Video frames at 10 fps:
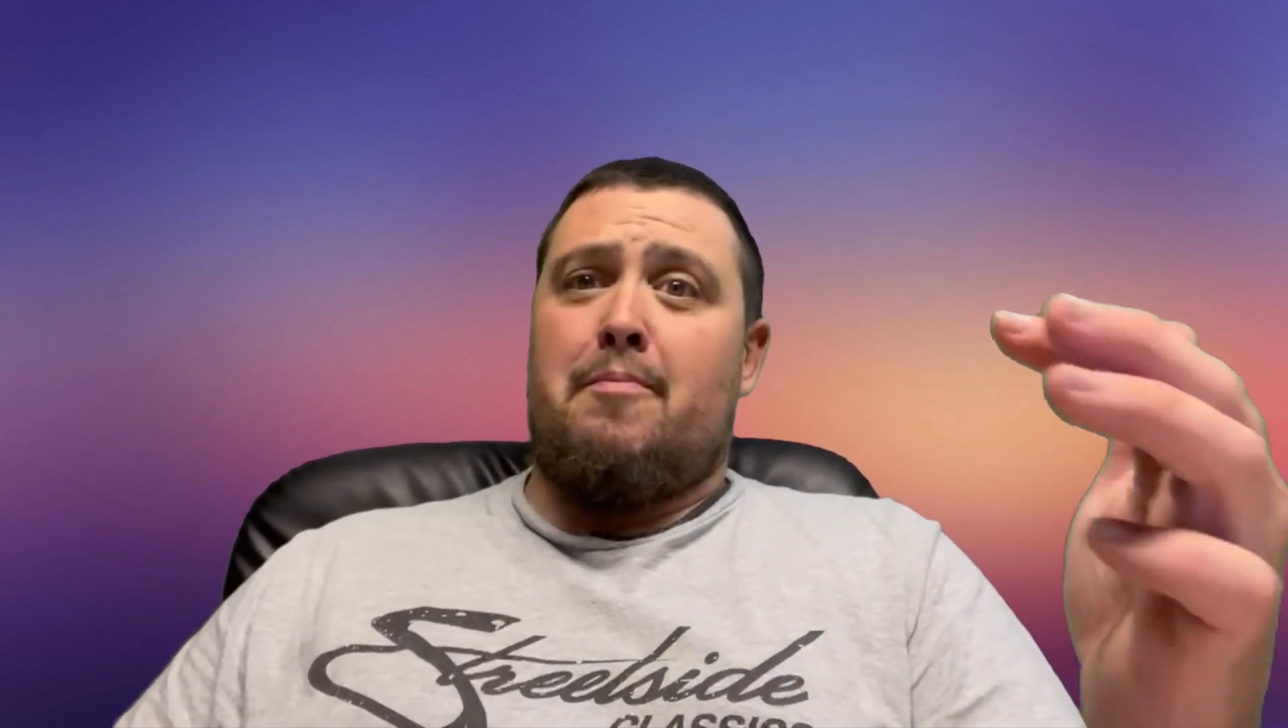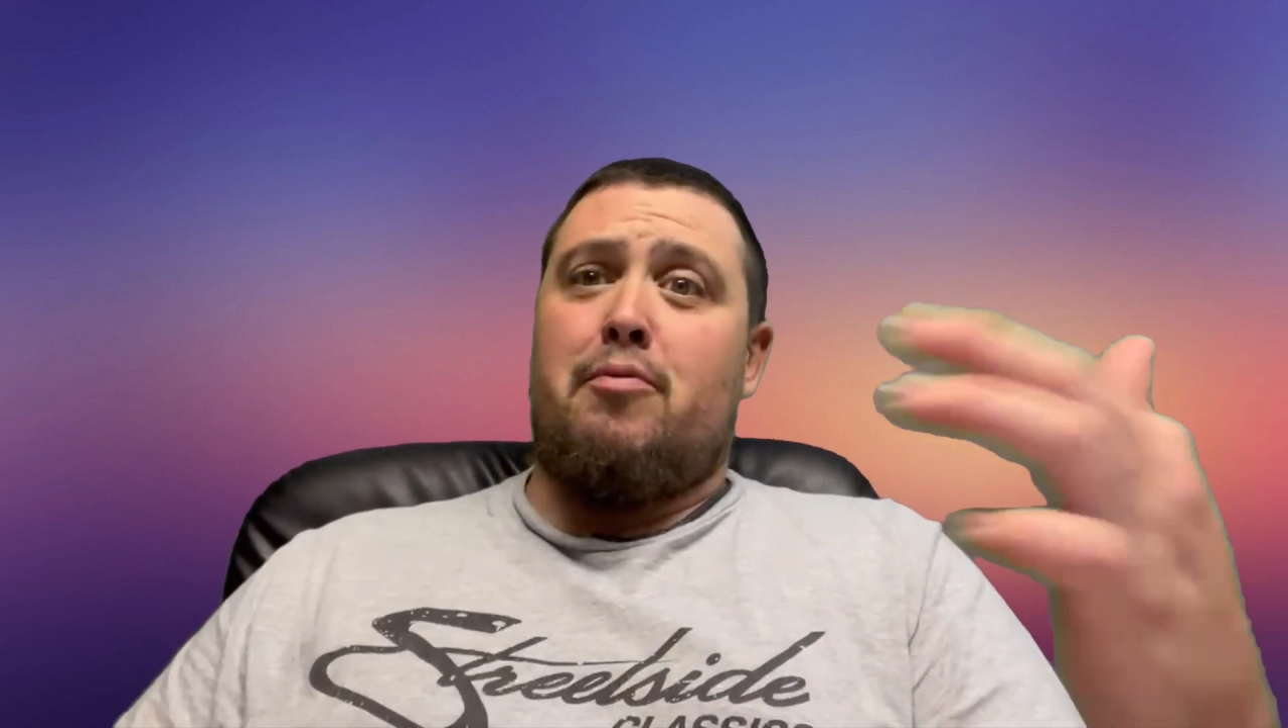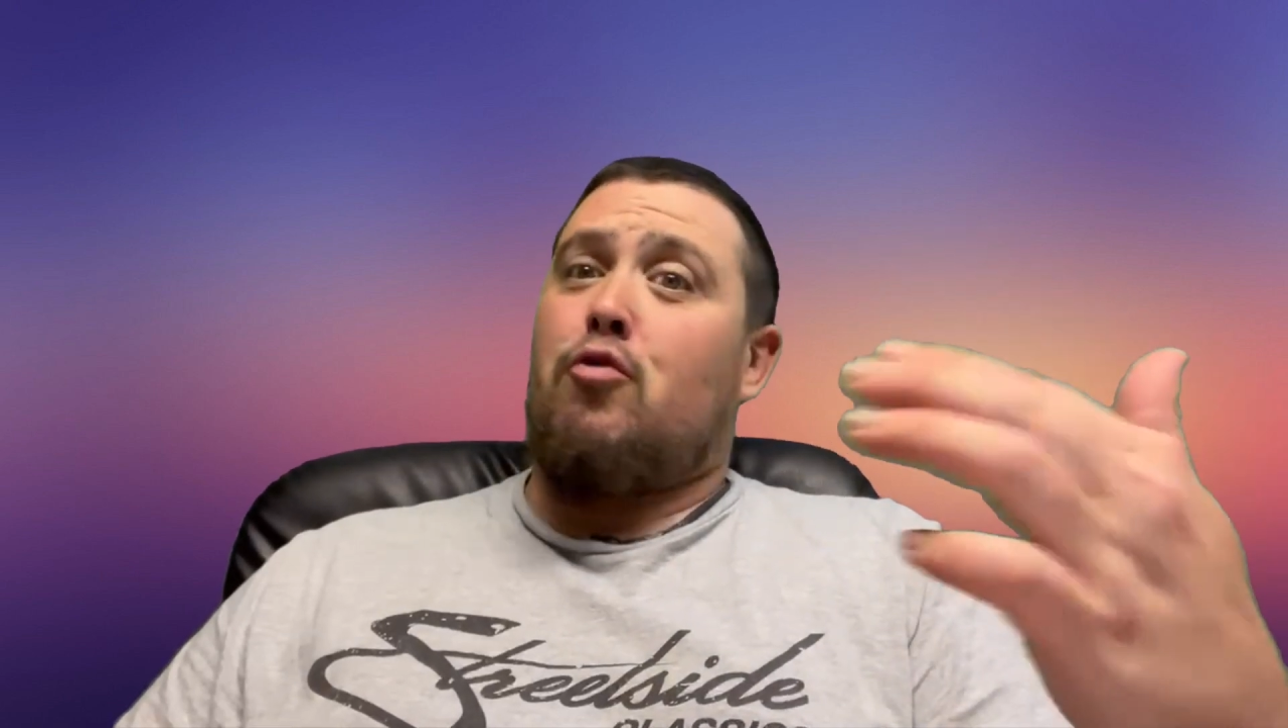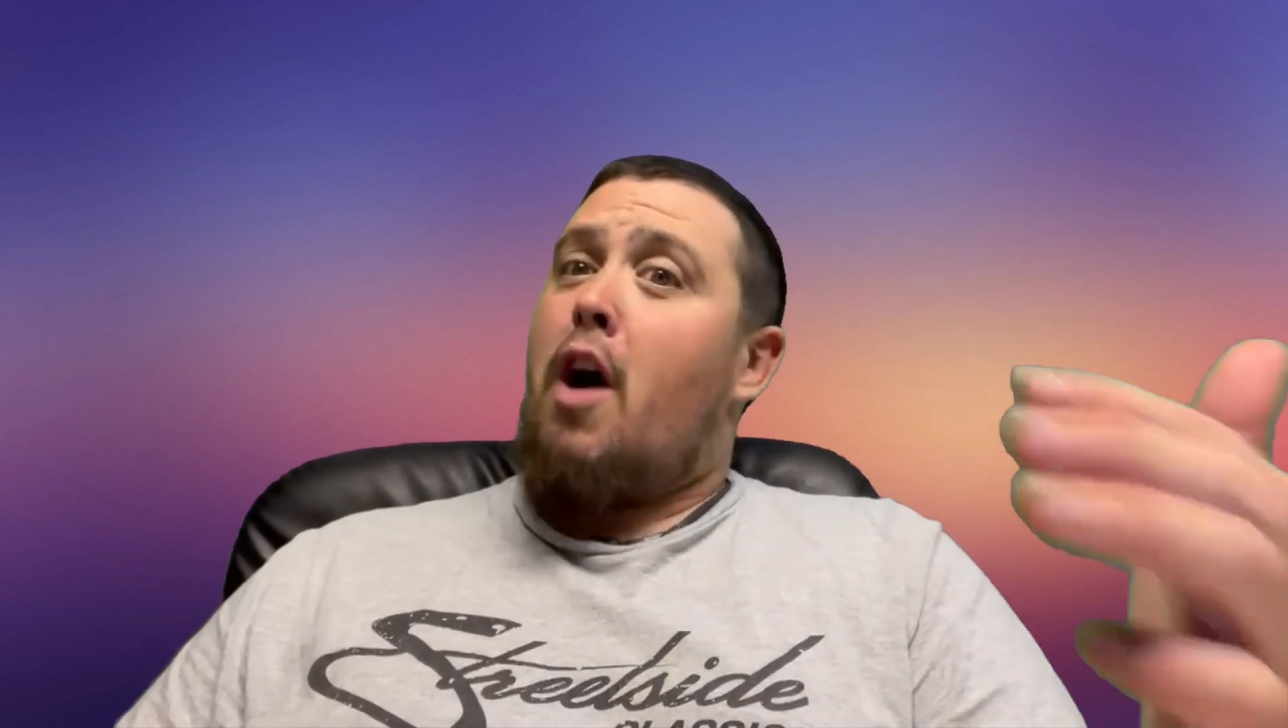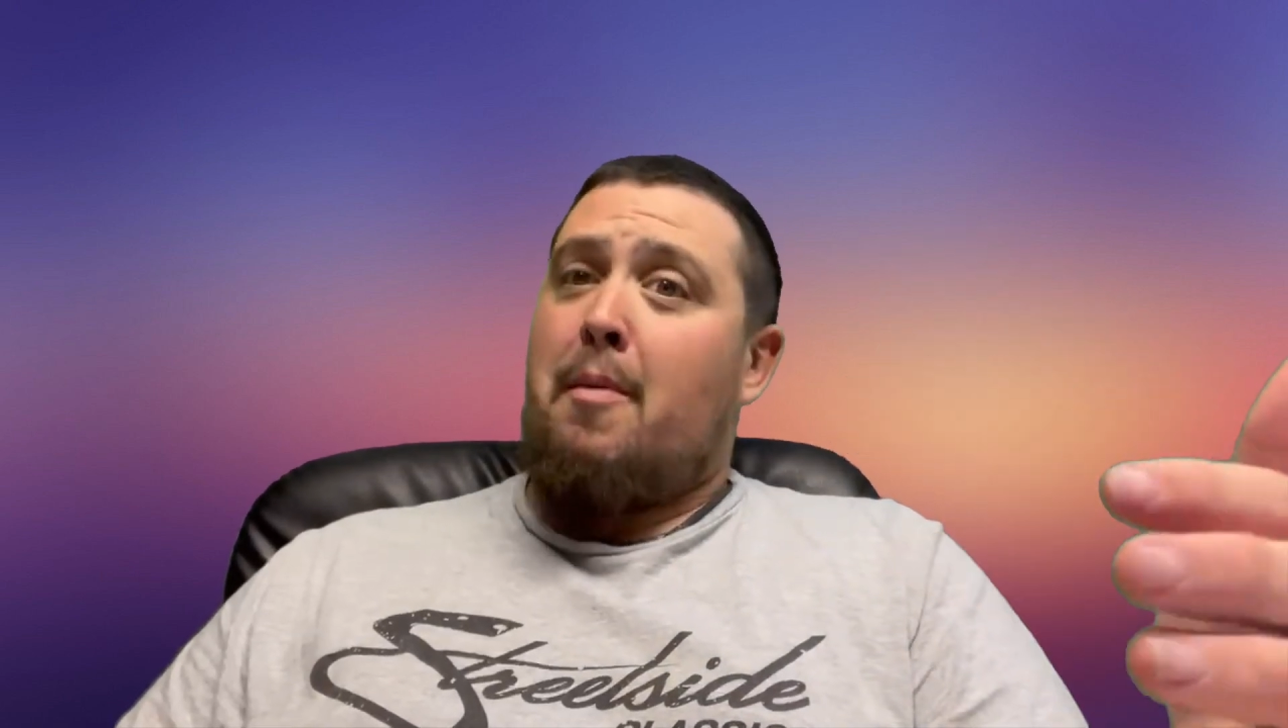
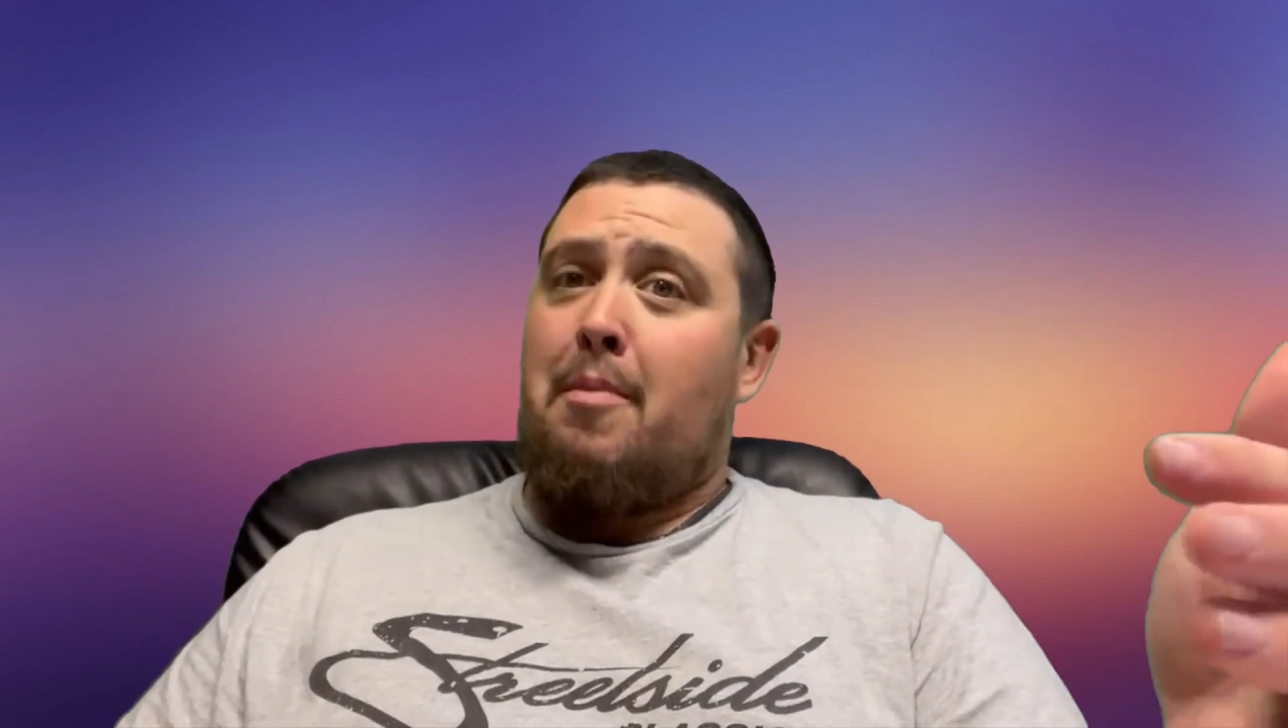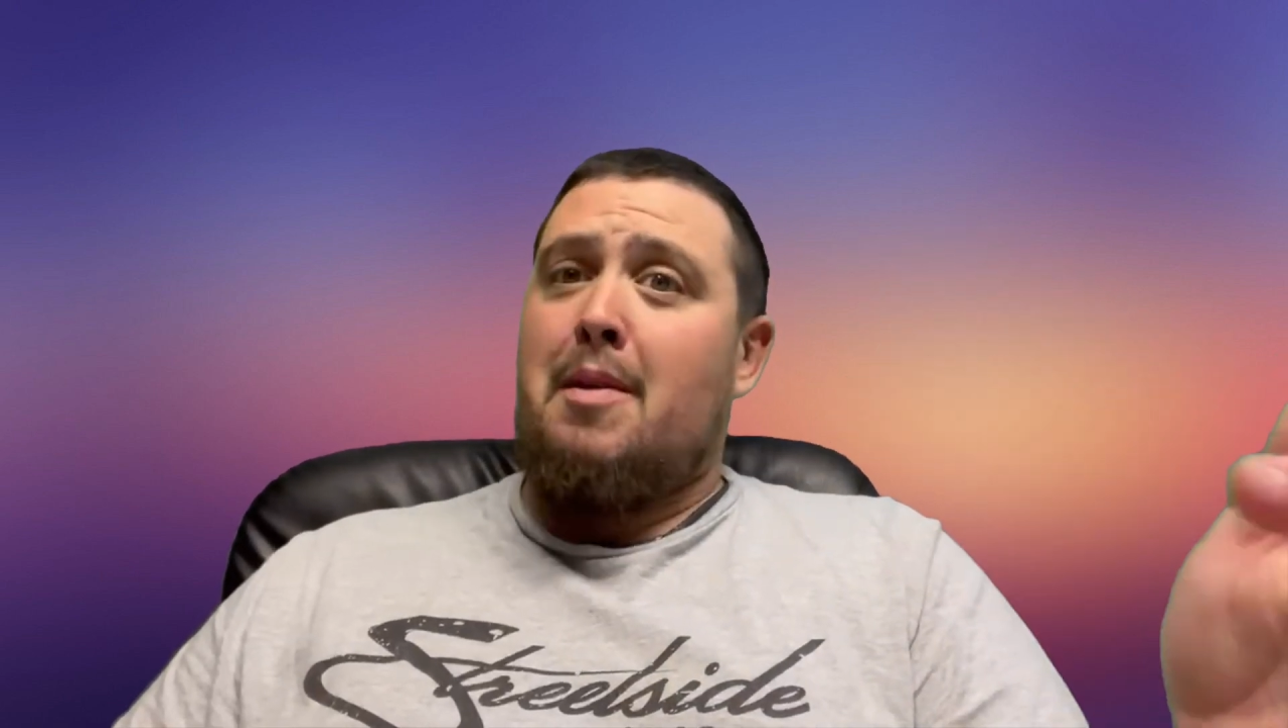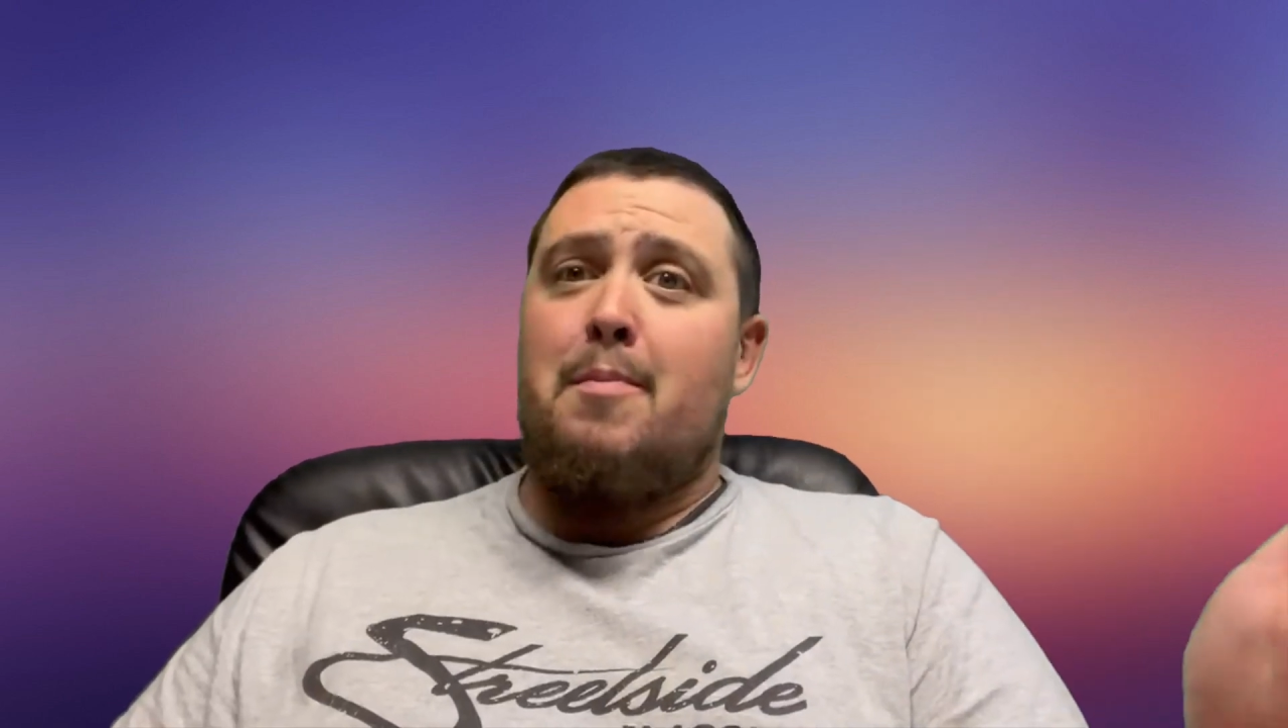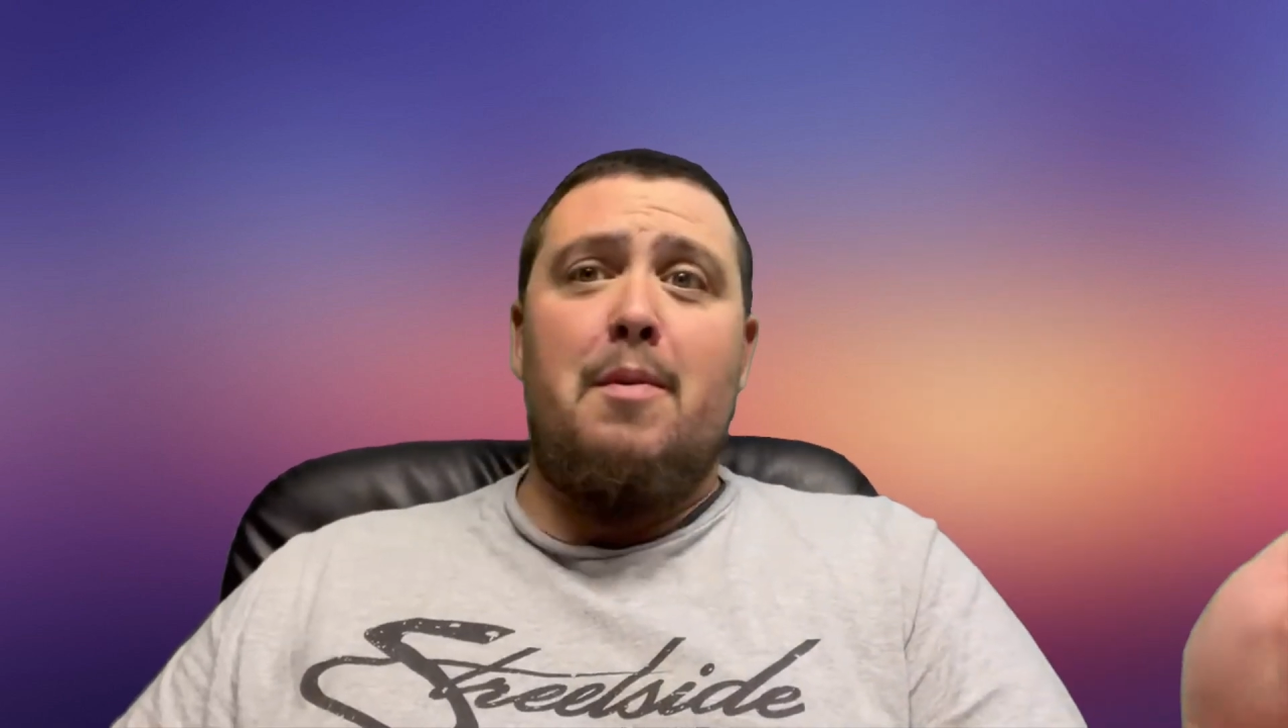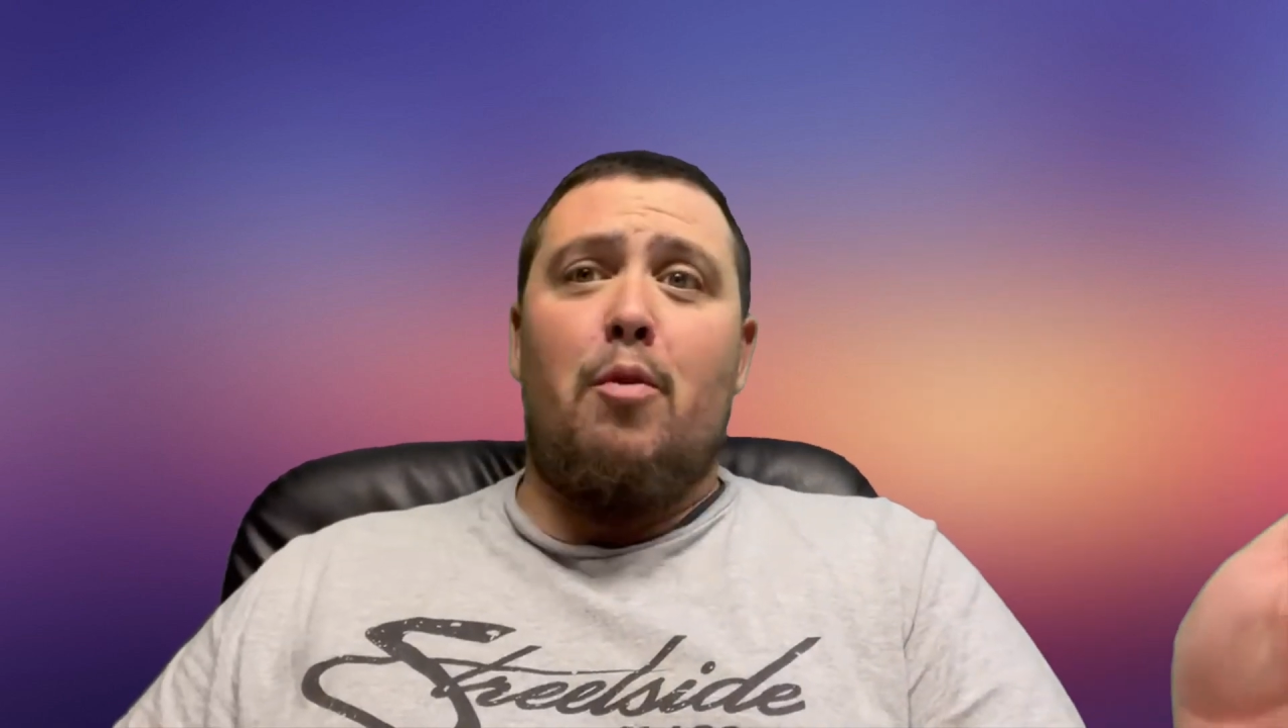probably
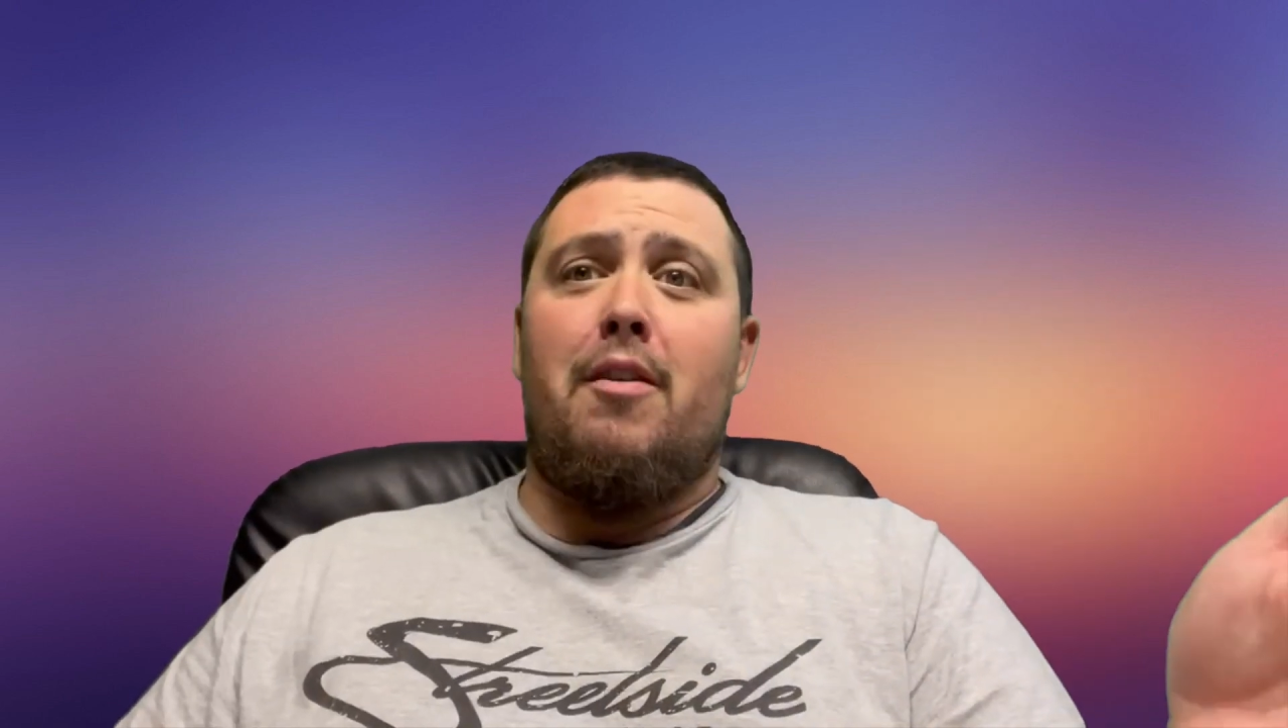be more